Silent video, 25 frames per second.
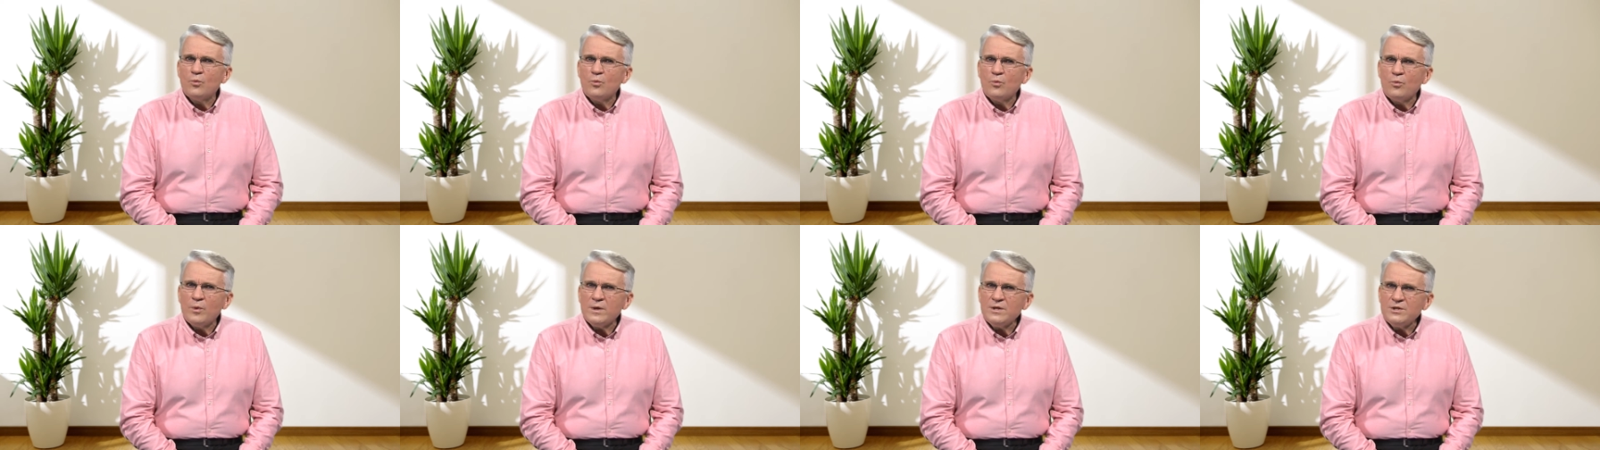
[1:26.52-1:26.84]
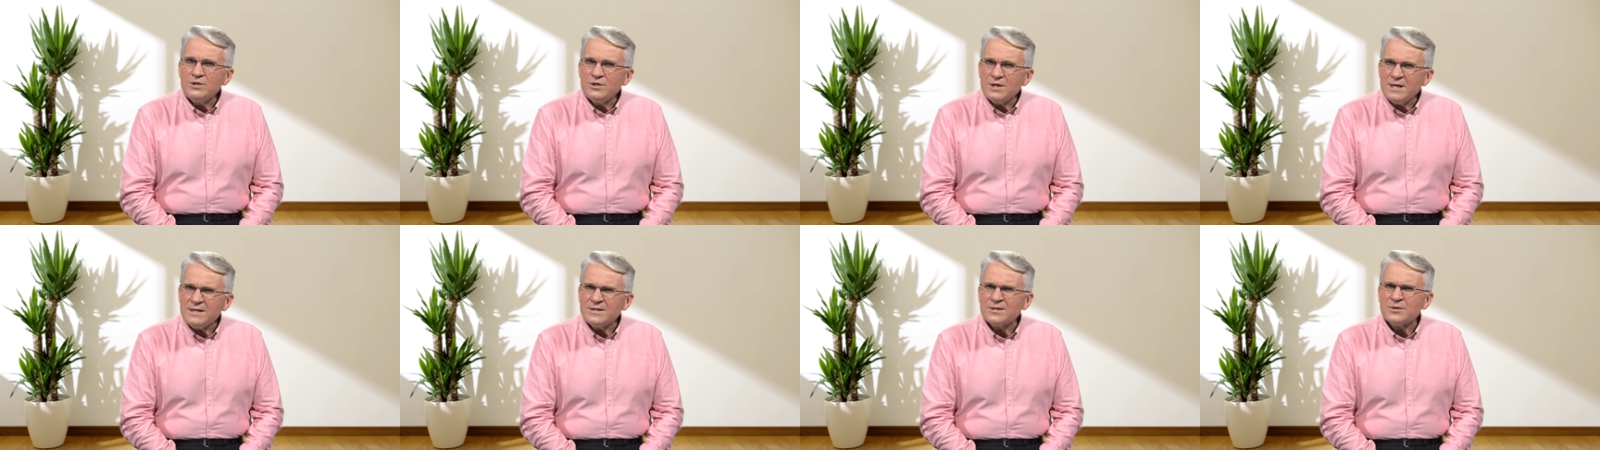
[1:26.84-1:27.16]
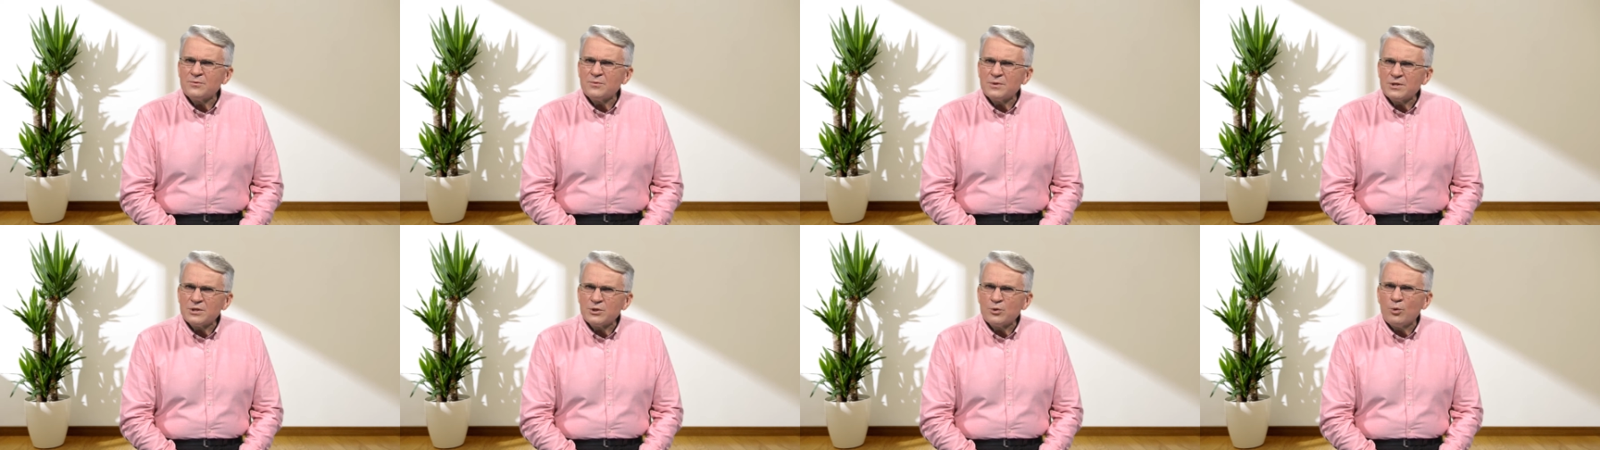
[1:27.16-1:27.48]
When Jesus
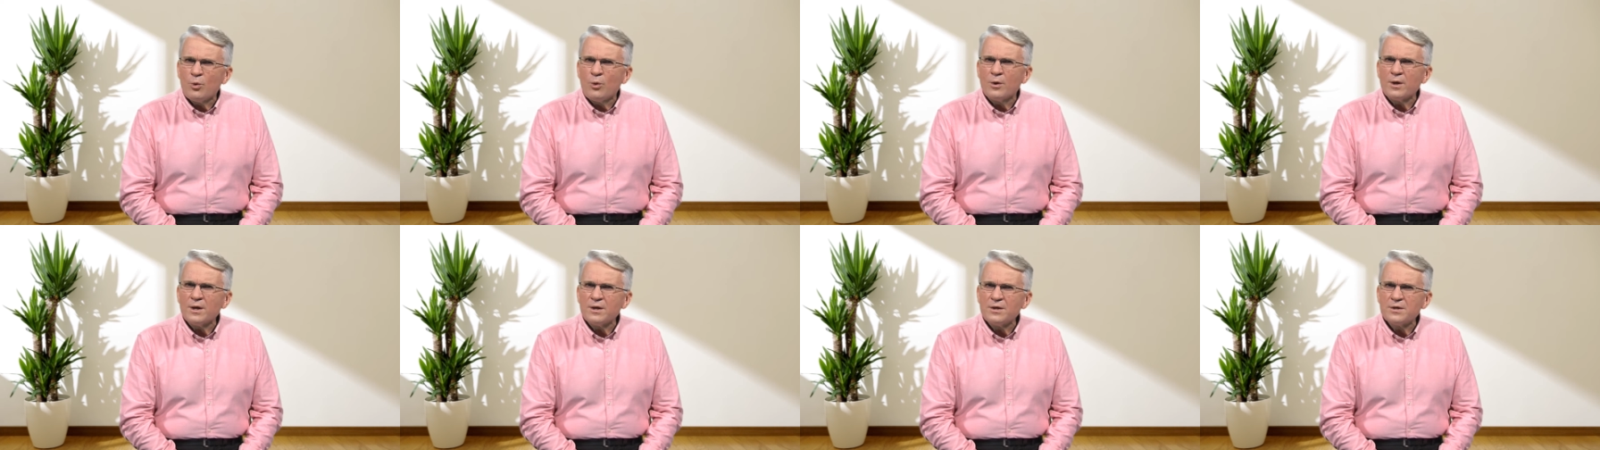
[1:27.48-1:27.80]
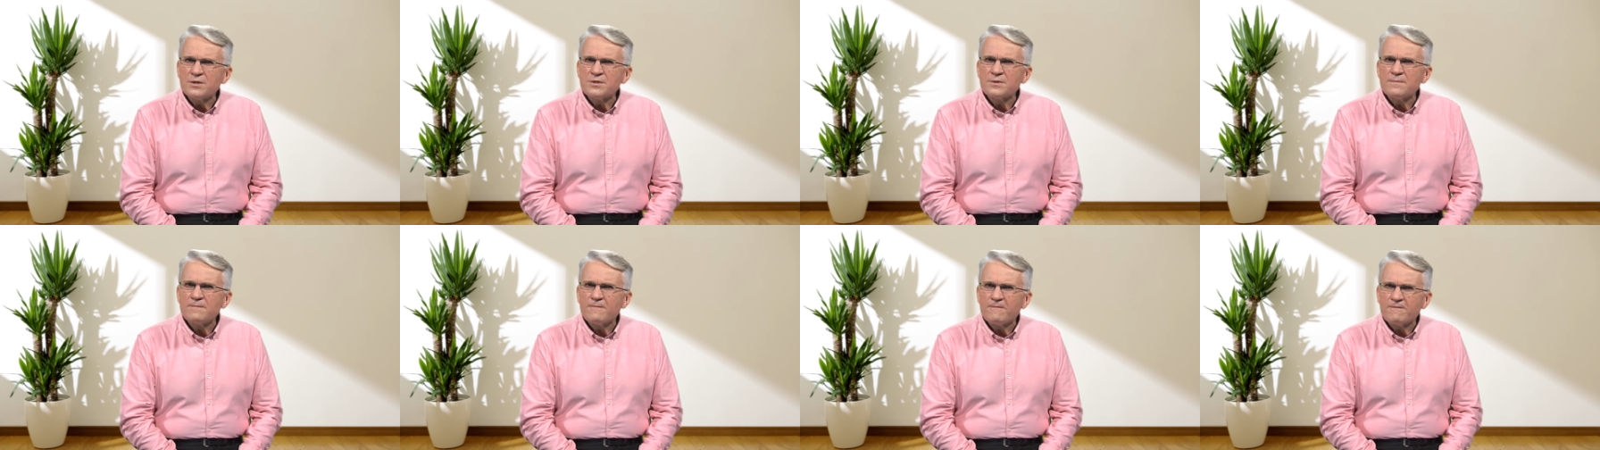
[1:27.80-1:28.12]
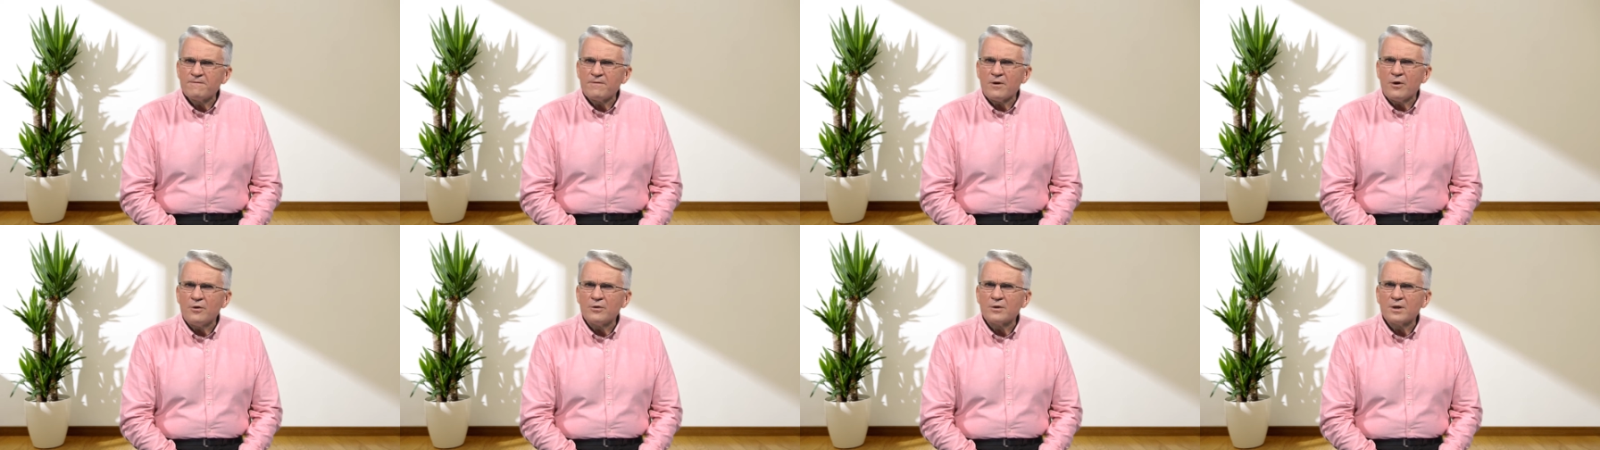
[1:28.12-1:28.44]
was talking to some
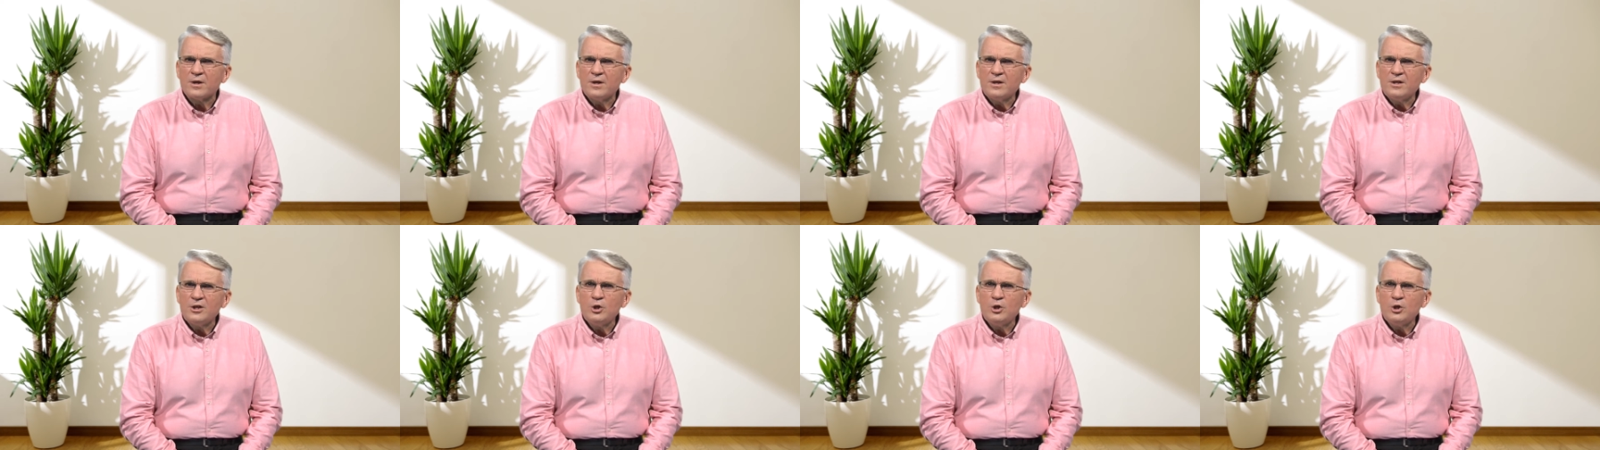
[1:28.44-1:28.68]
folk